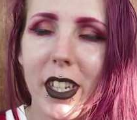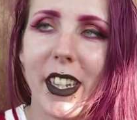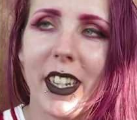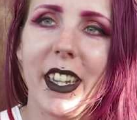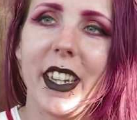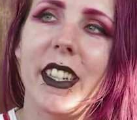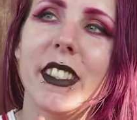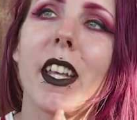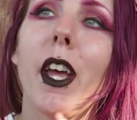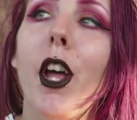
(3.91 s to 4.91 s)
It
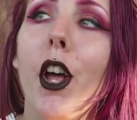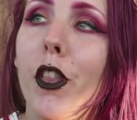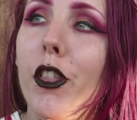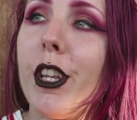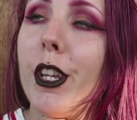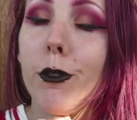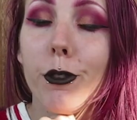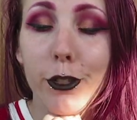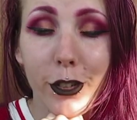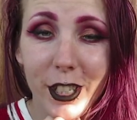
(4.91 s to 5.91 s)
is the
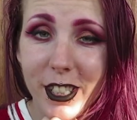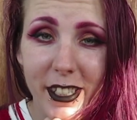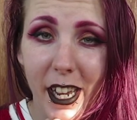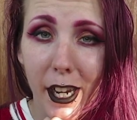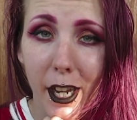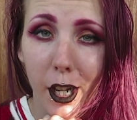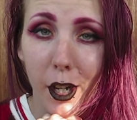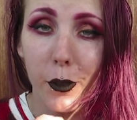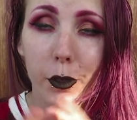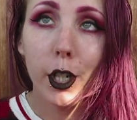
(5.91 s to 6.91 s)
first day
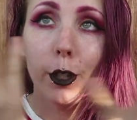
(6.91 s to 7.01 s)
of